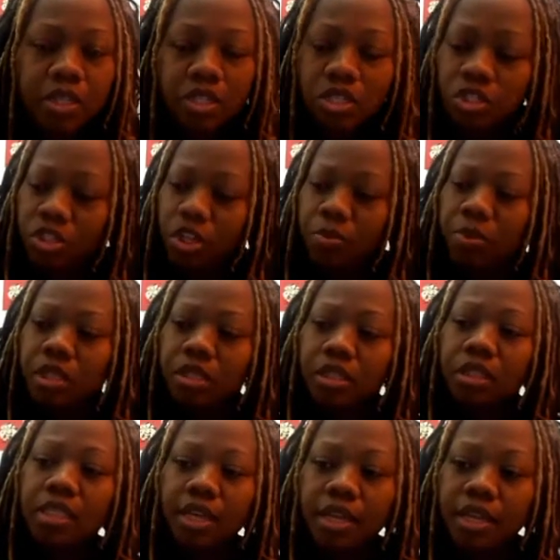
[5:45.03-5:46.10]
she showed me the little
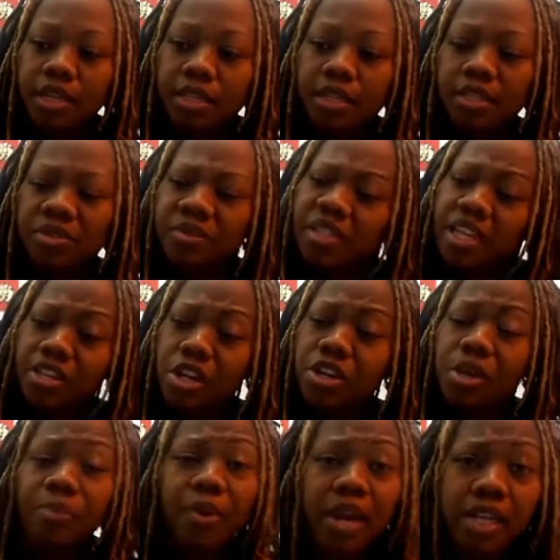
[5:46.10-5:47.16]
test. And she was like, no,
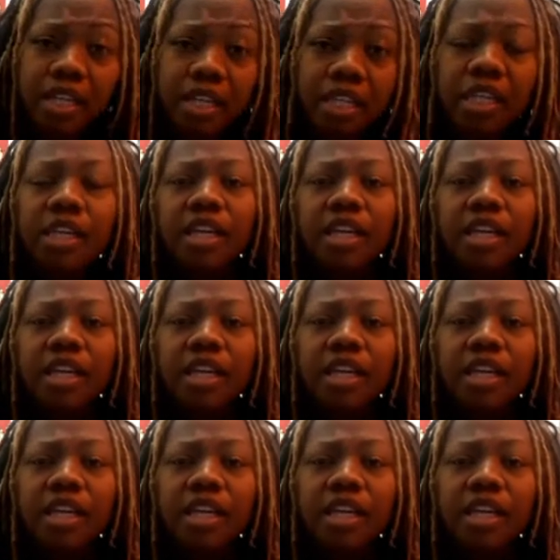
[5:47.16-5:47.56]
you're pregnant.